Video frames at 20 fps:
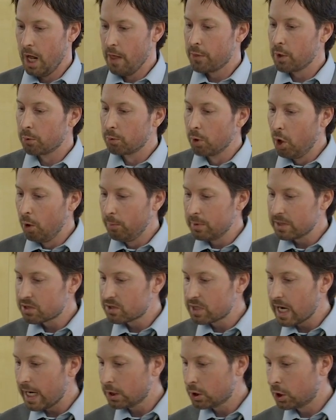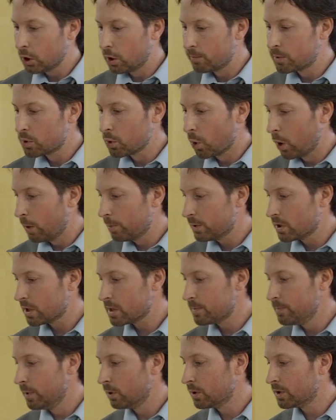The Roman state could absorb
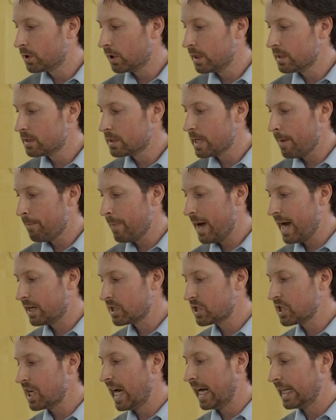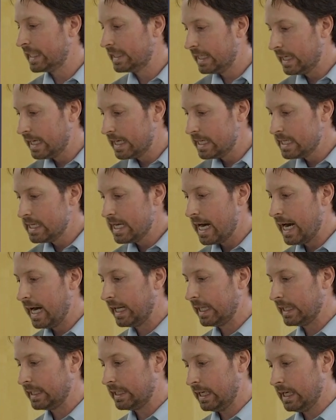such military setbacks again
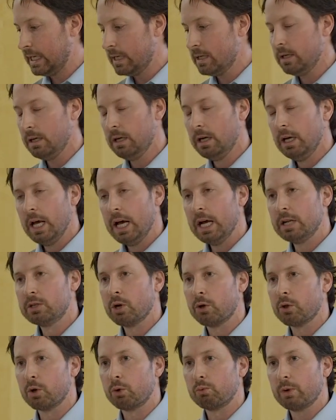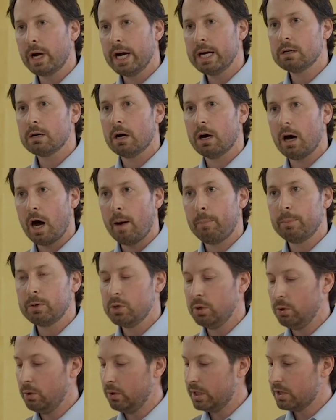and again until the right
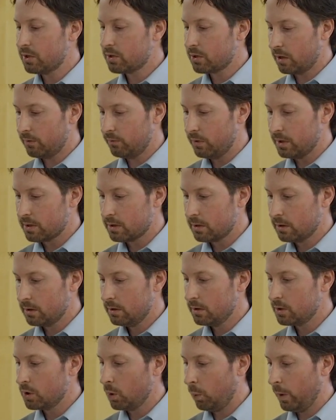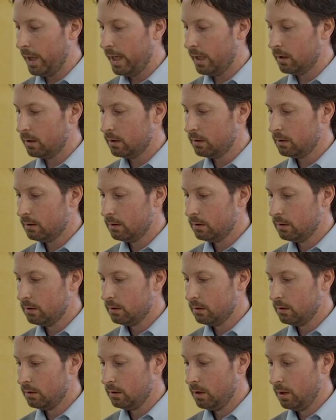opportunity surfaced to win.
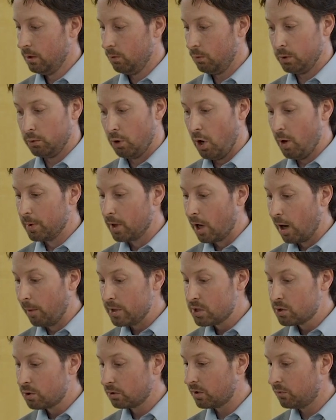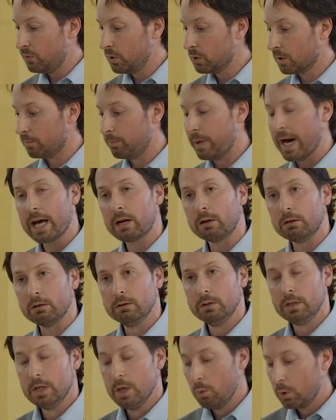When Roman armies took the field of battle,
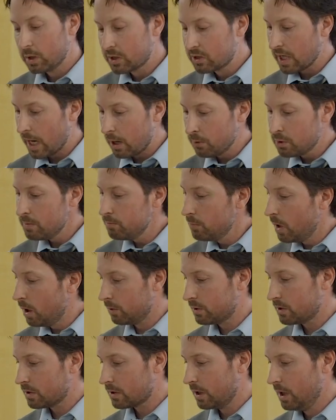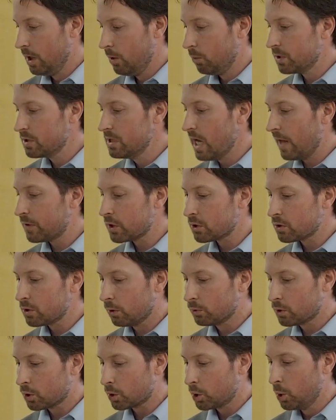what counted most was not the
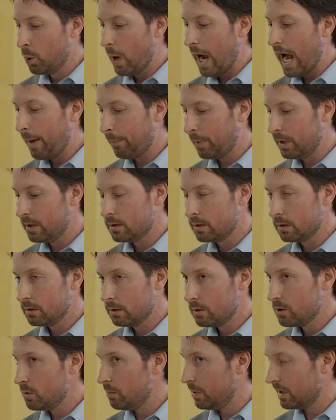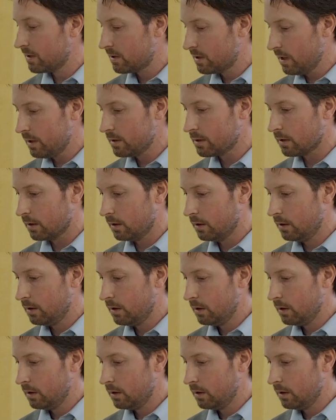soldier who happened to be a citizen,